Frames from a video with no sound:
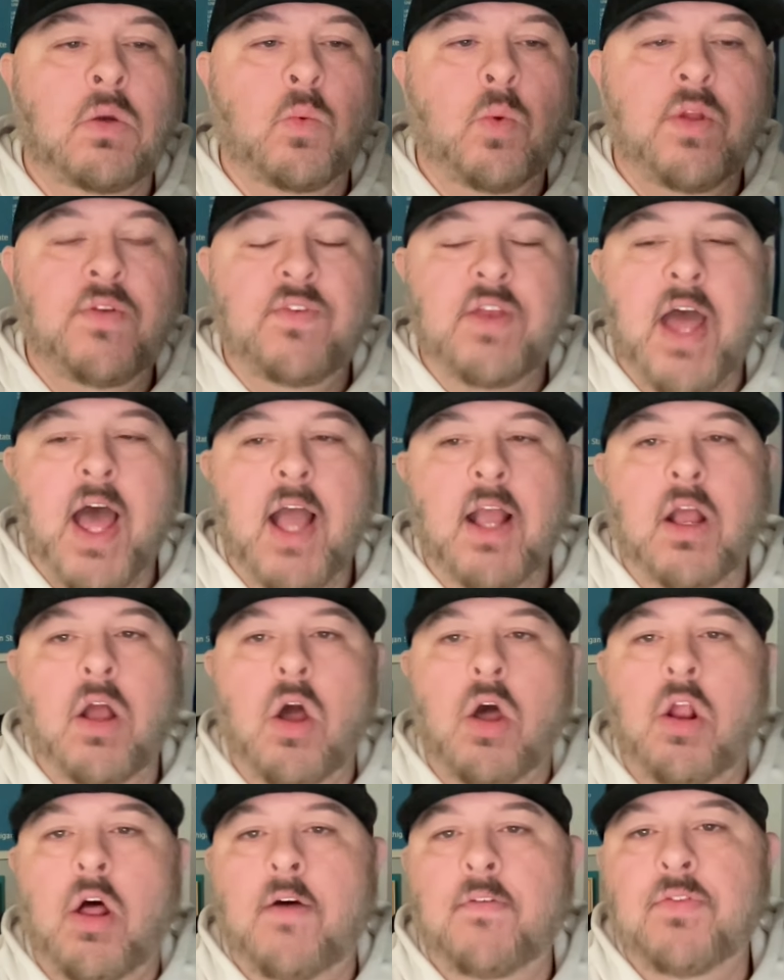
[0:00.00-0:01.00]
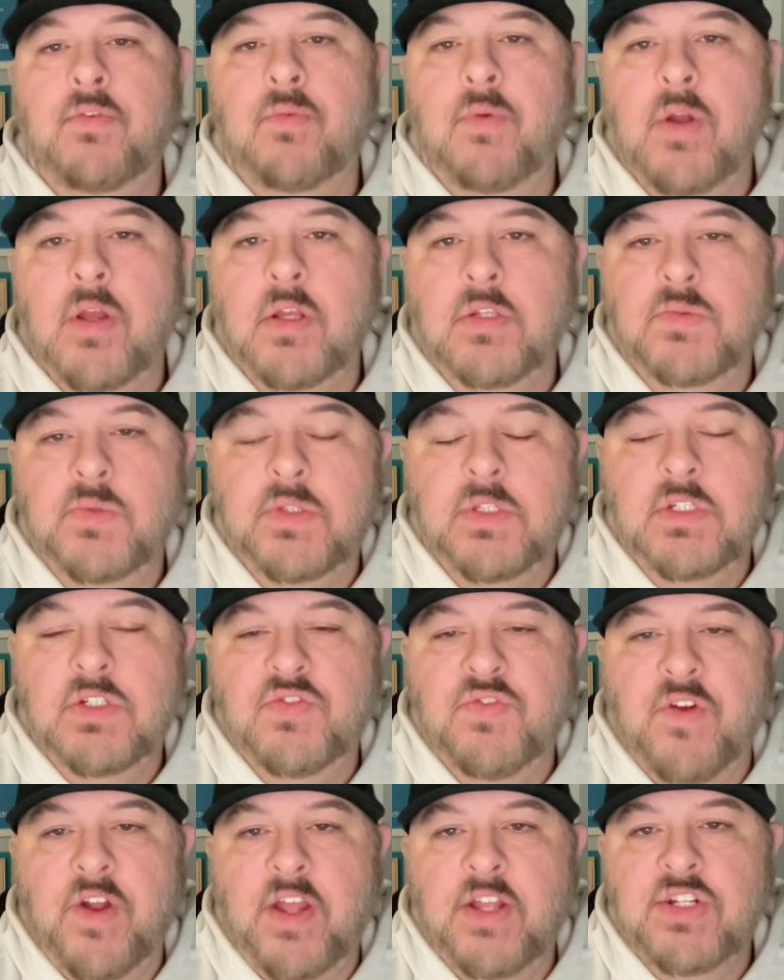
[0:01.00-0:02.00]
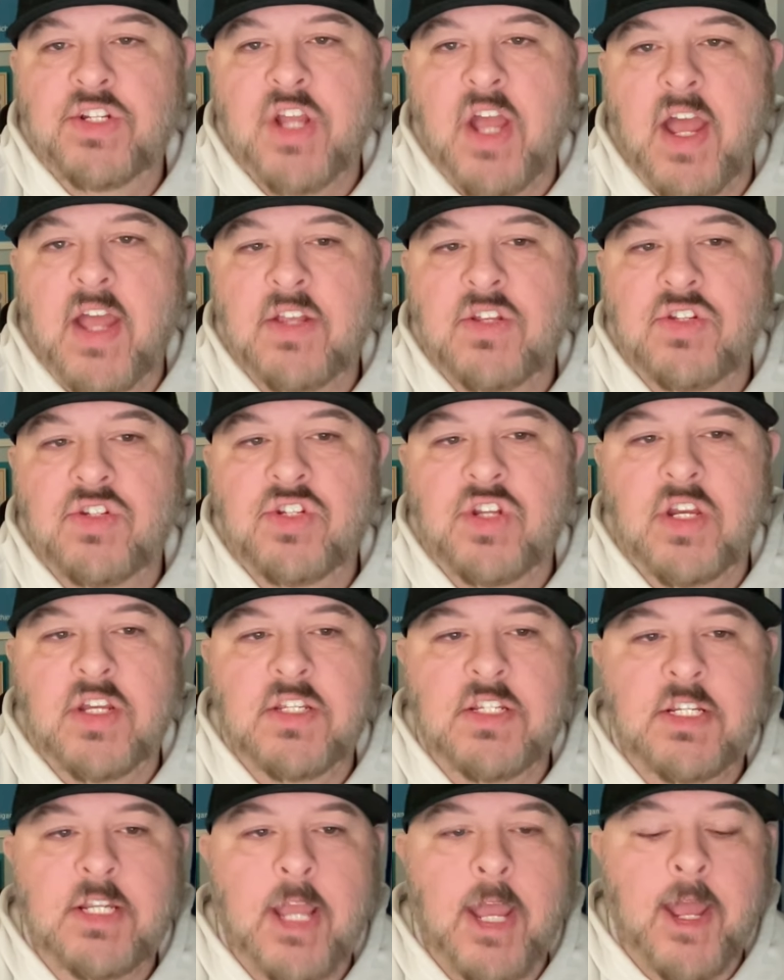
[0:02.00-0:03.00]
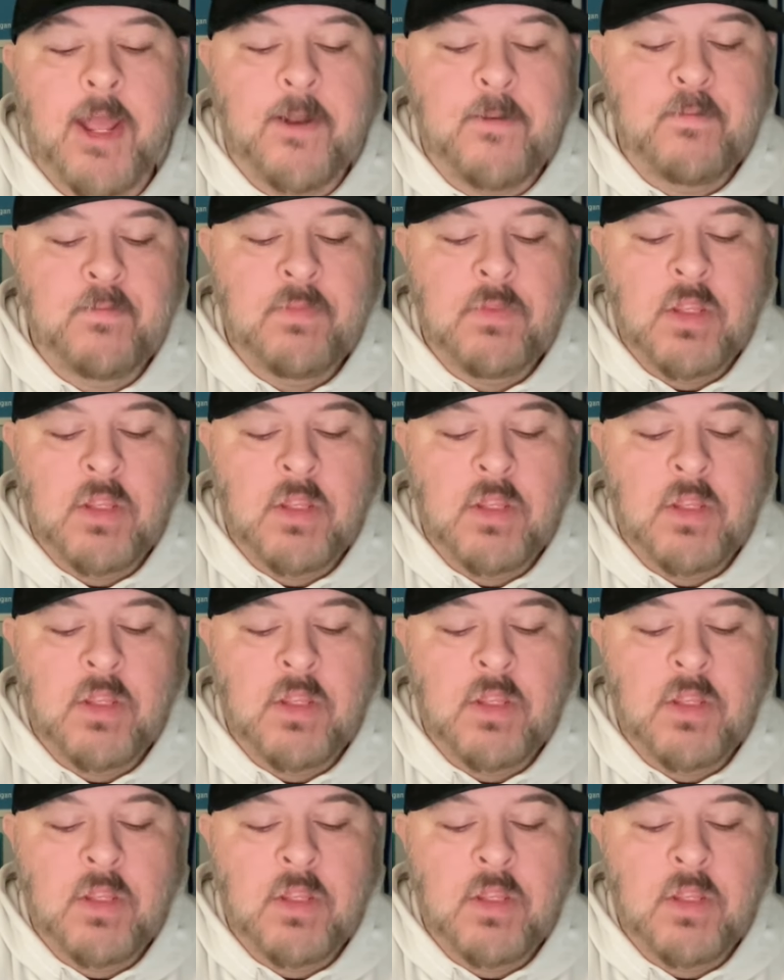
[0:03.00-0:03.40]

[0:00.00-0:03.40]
We have not gone off the rails with this franchise just yet.